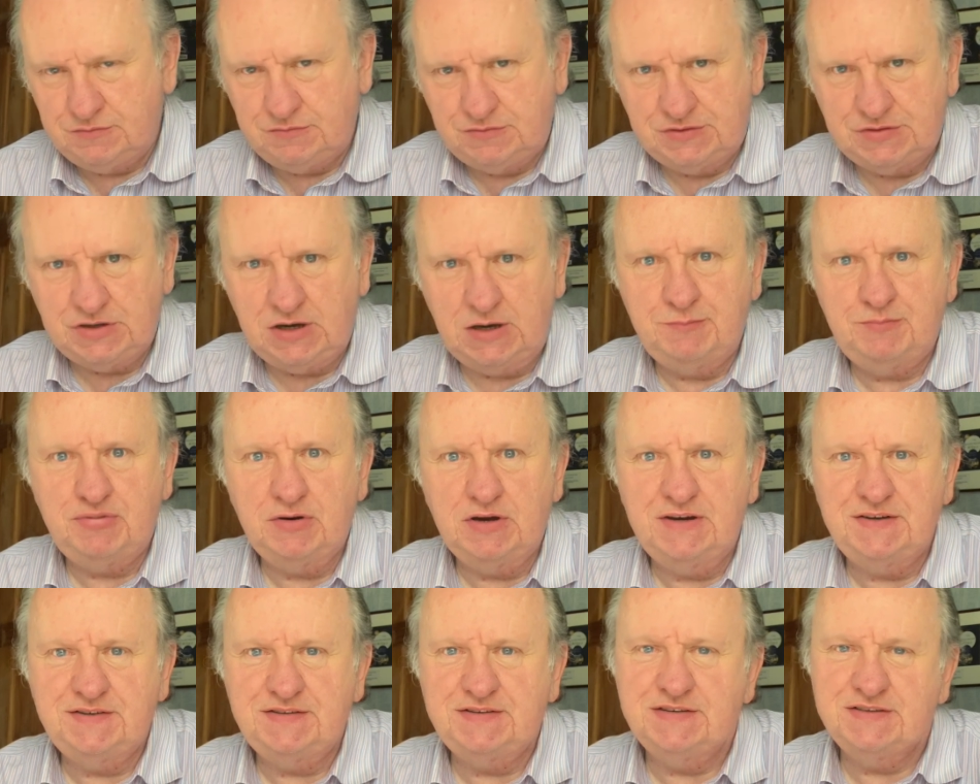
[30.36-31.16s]

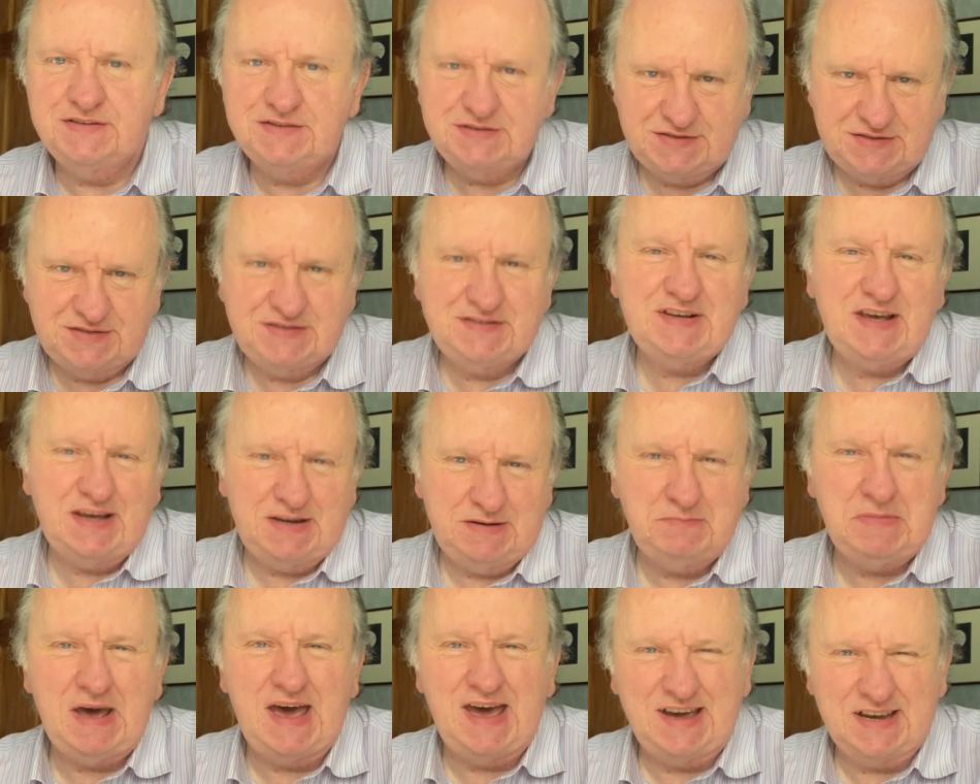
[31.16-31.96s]
typewriters
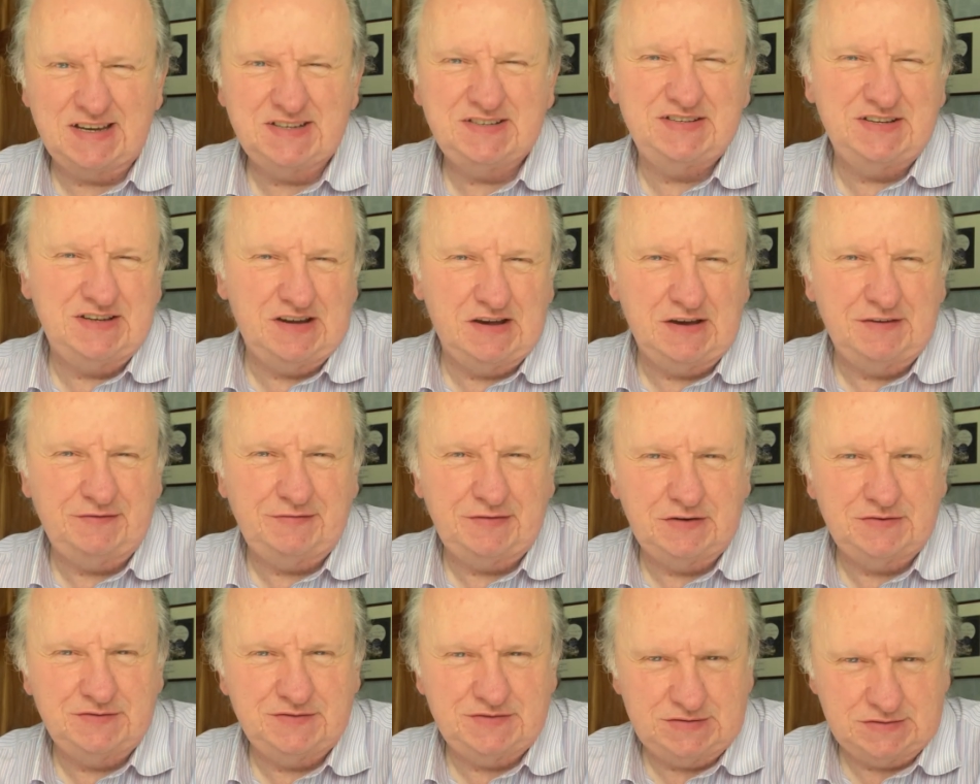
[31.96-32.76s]
and Macs and
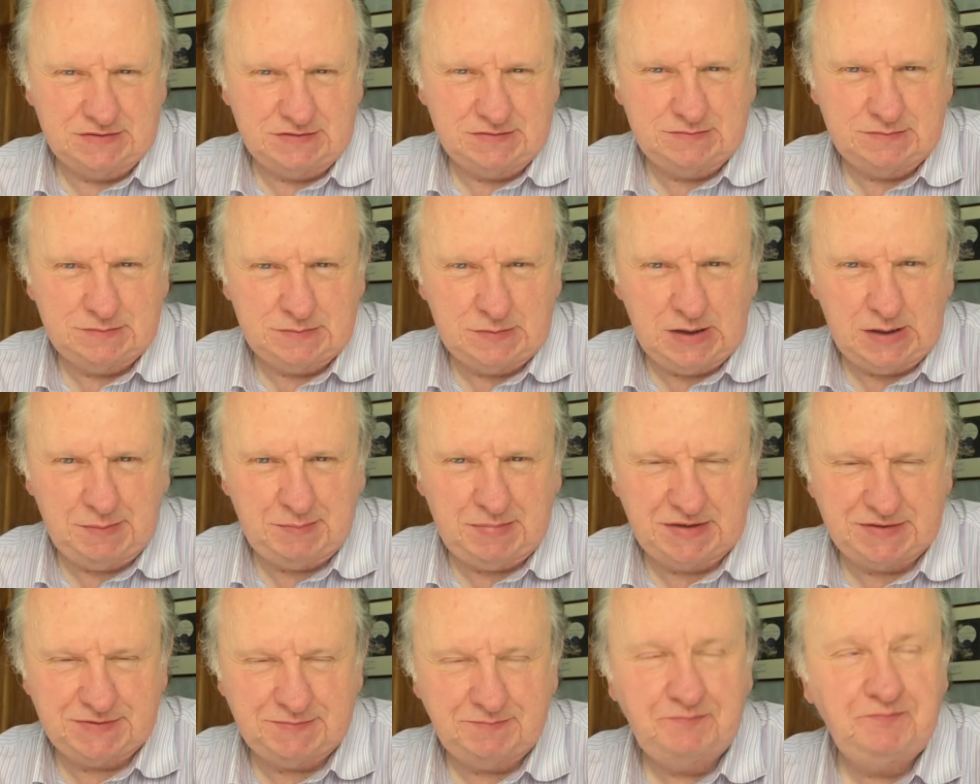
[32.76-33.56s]
iPhones and
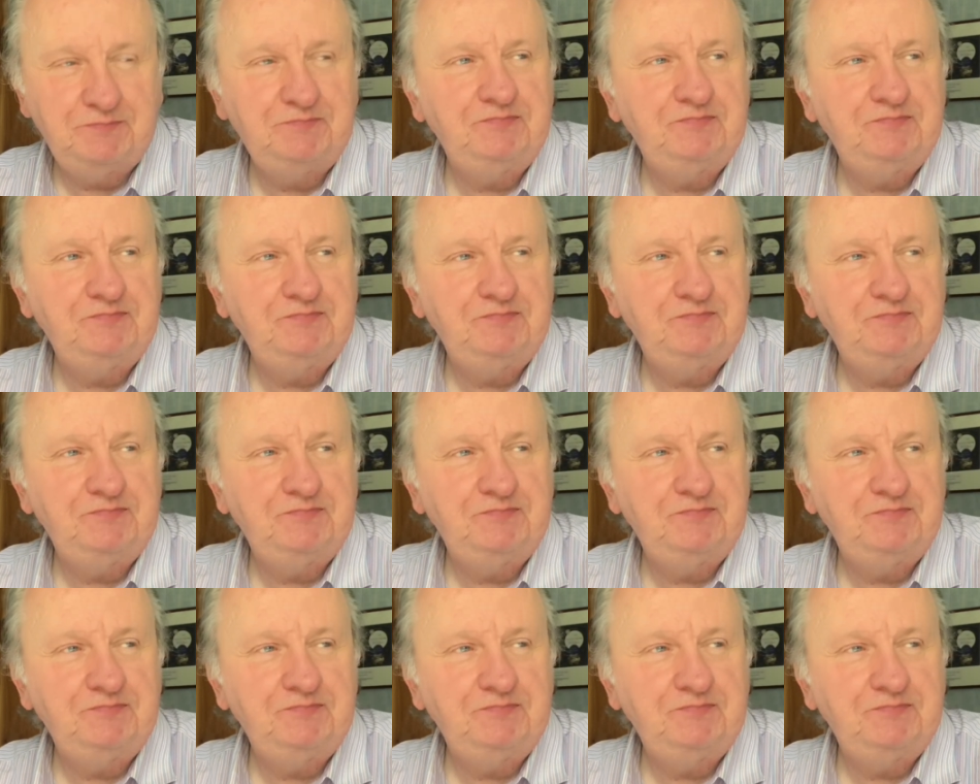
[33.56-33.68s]
iPads.